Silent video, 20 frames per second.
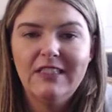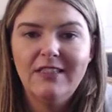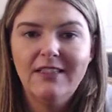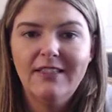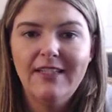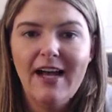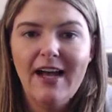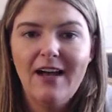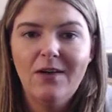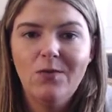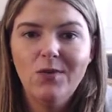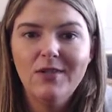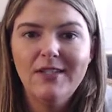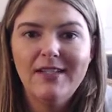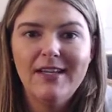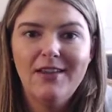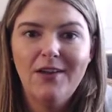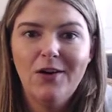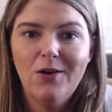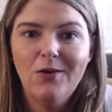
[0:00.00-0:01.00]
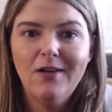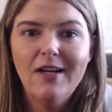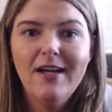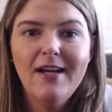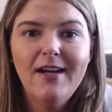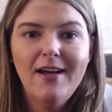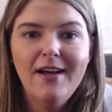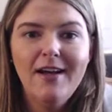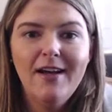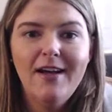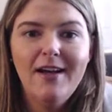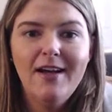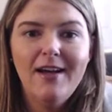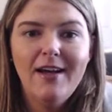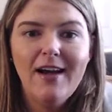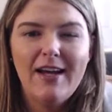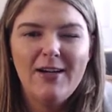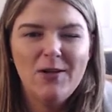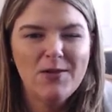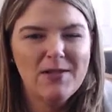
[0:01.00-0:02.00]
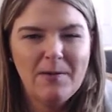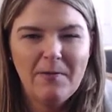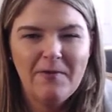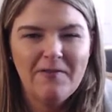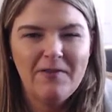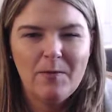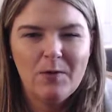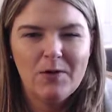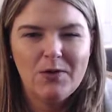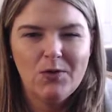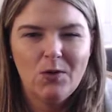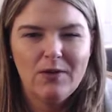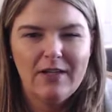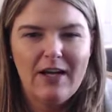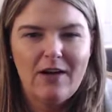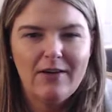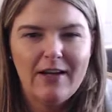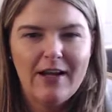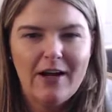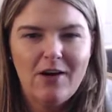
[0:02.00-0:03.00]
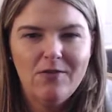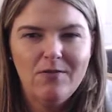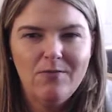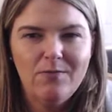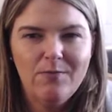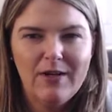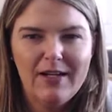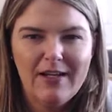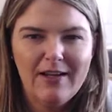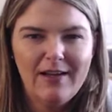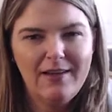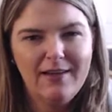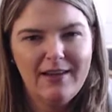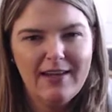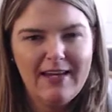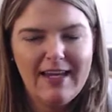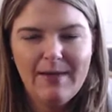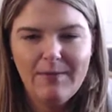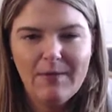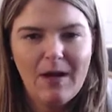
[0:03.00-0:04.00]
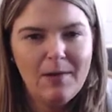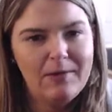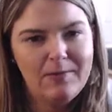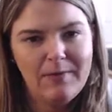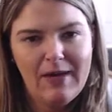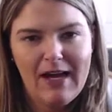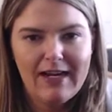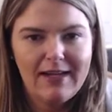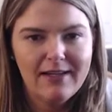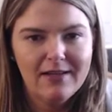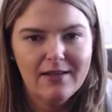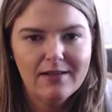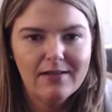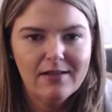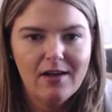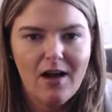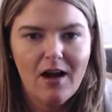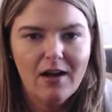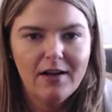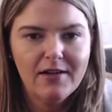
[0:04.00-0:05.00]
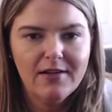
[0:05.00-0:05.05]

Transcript: Yeah, we'll see though. I know some of them are sold out now, but they keep coming back into stock.